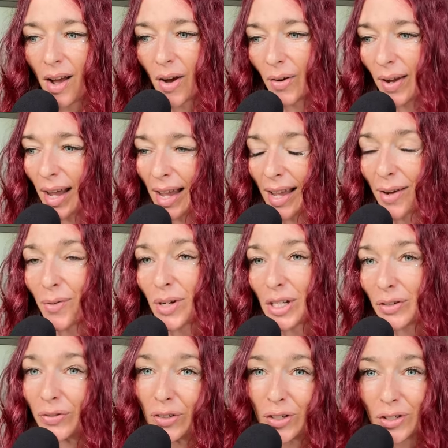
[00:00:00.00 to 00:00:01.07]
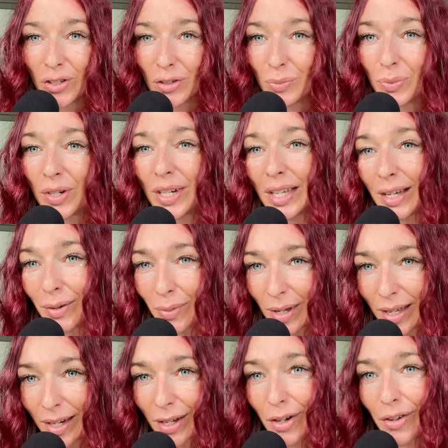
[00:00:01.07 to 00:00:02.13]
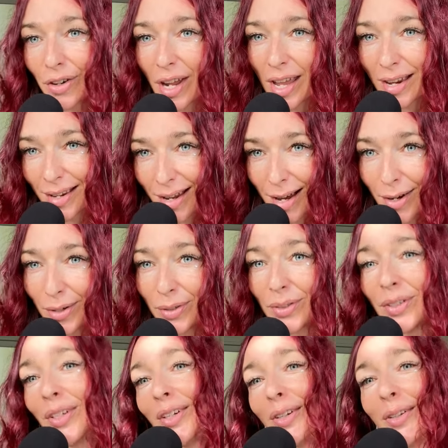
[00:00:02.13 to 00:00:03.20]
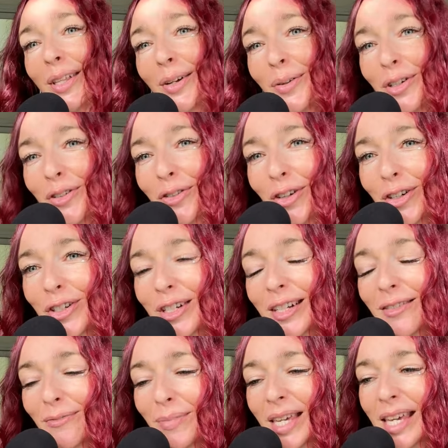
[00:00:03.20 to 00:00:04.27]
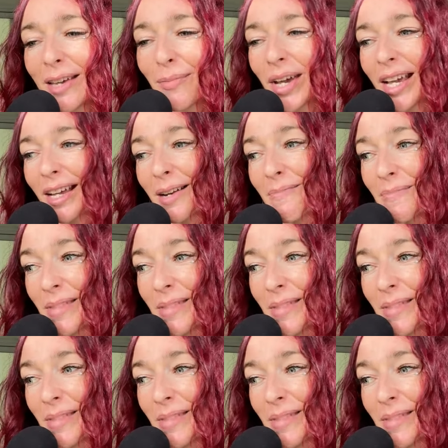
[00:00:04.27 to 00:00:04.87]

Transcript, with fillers: okay, which version of Brittnee are we going to create now? You know, like which version of me am I going to